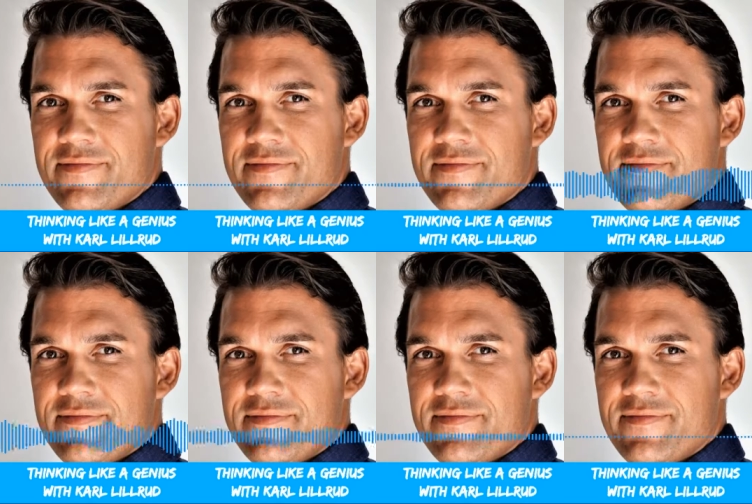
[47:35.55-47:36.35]

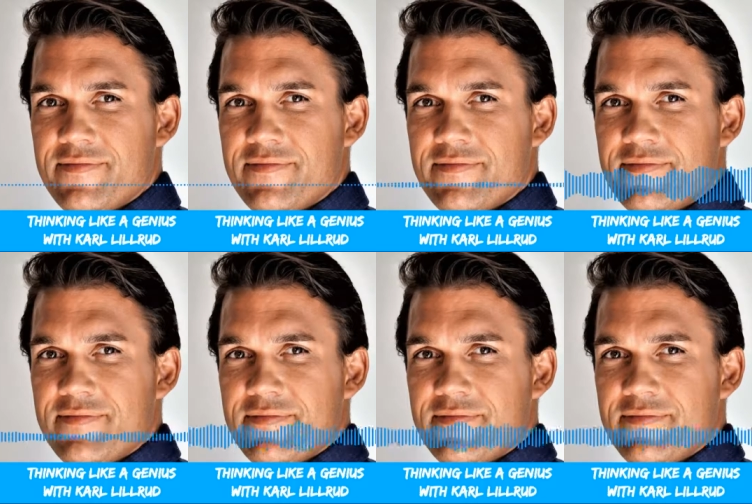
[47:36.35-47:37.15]
and there's a
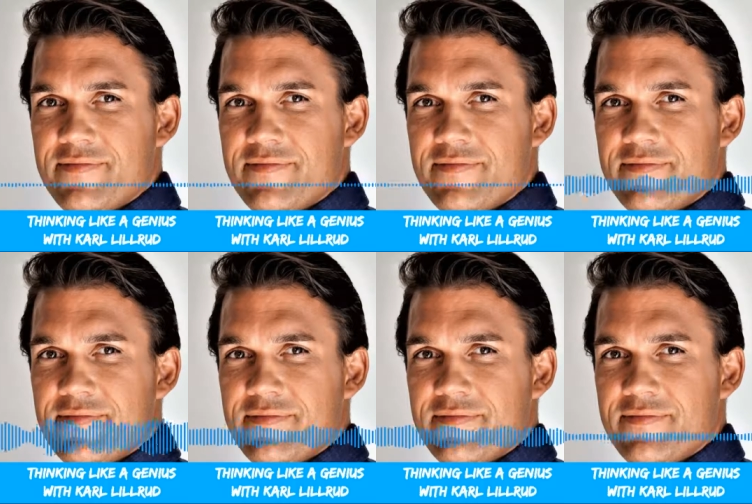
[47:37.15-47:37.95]
risk of
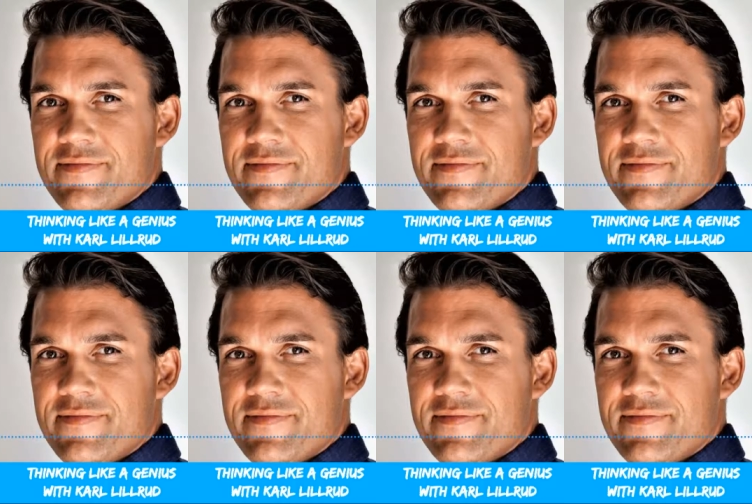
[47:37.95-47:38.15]
dying.